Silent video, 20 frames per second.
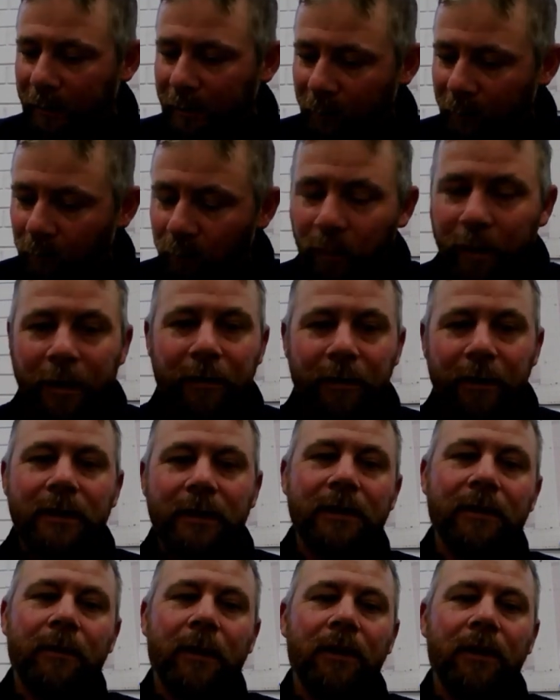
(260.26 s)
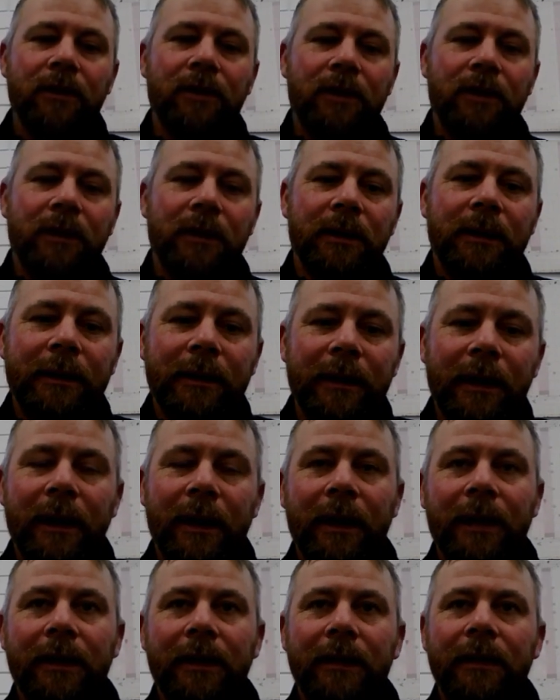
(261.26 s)
where it is emotionally
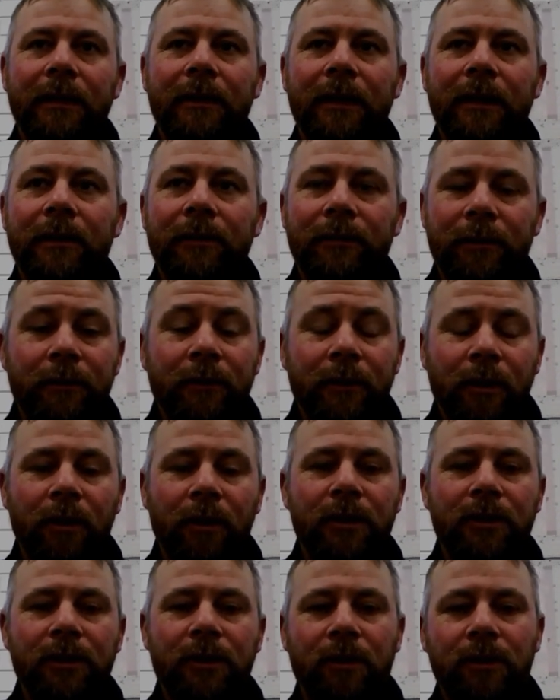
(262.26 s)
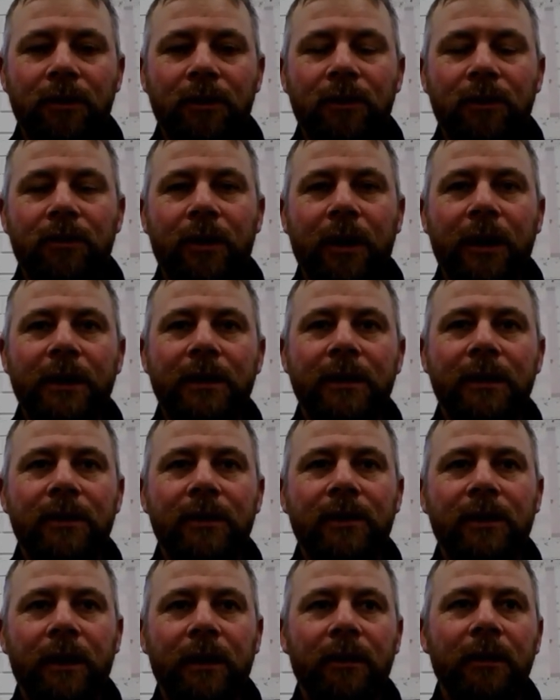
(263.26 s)
and if you've got its concentration.
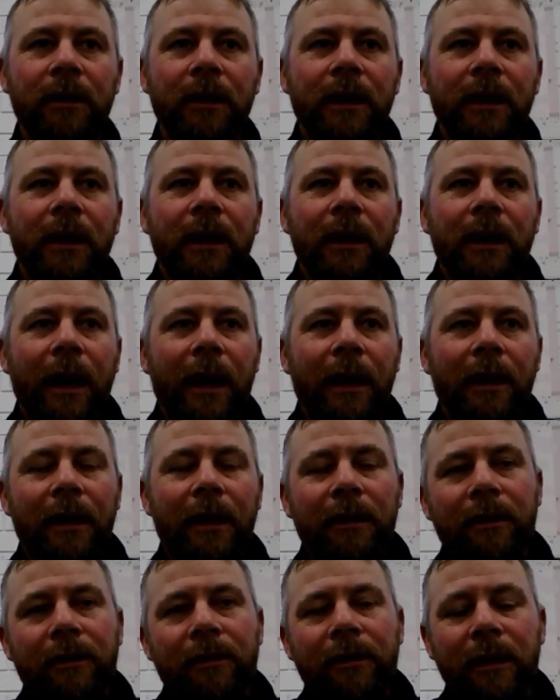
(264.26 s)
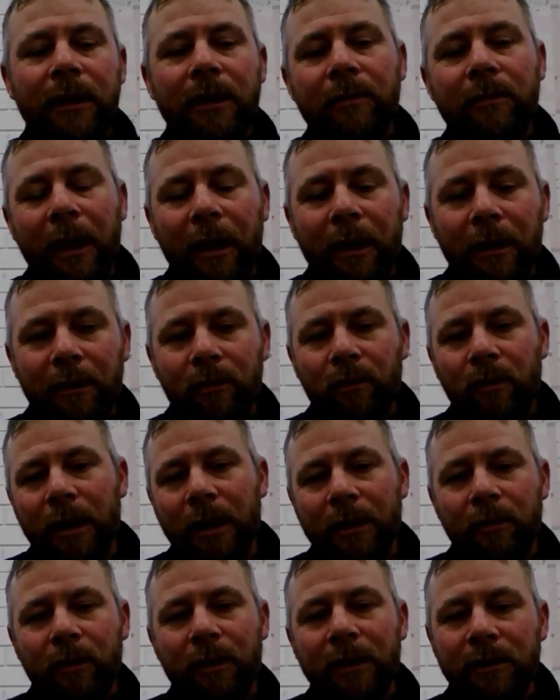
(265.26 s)
So, and the thing about the
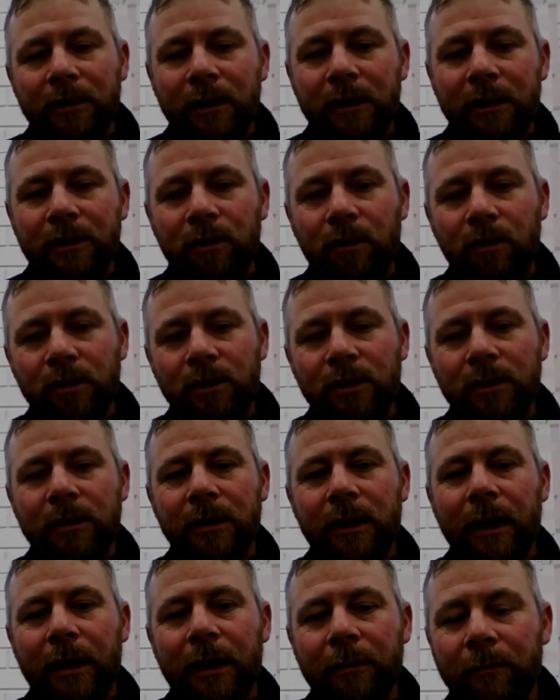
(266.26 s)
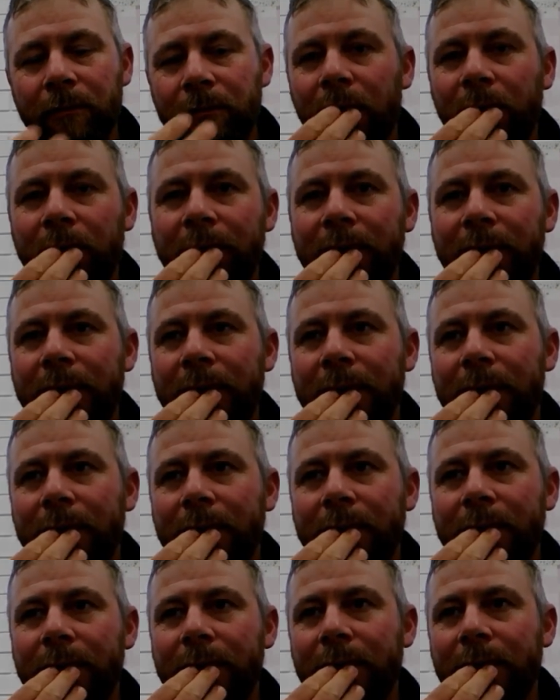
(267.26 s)
way we teach horses, I think
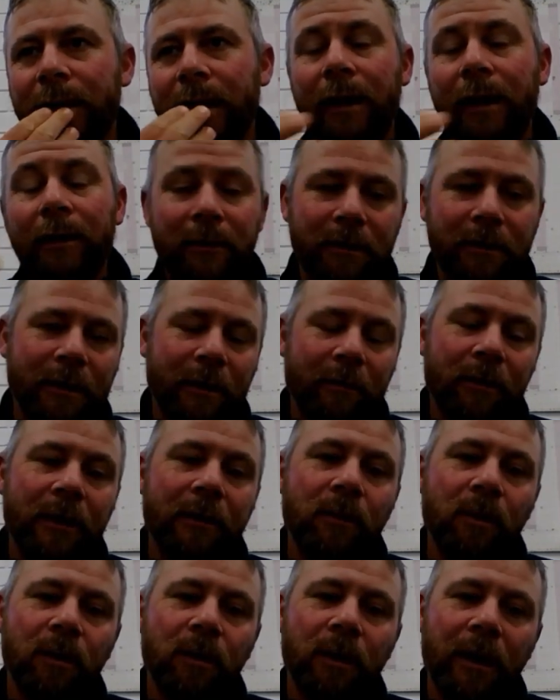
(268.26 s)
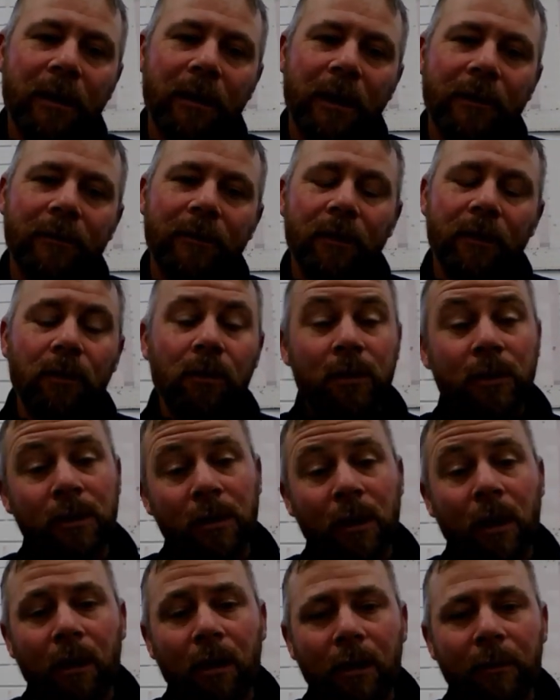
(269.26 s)
some people who have their horses
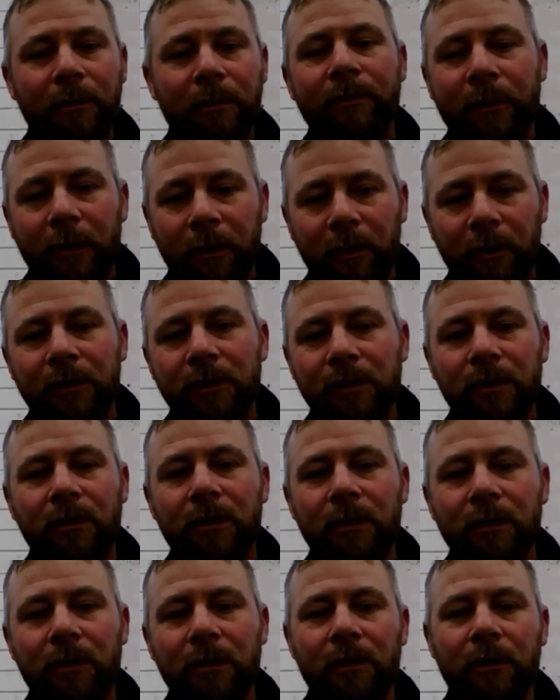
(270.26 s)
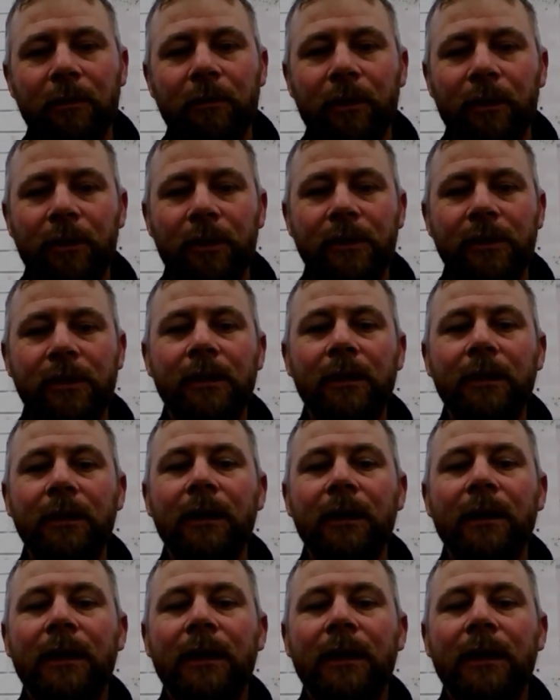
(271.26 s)
hyper-focused on a person,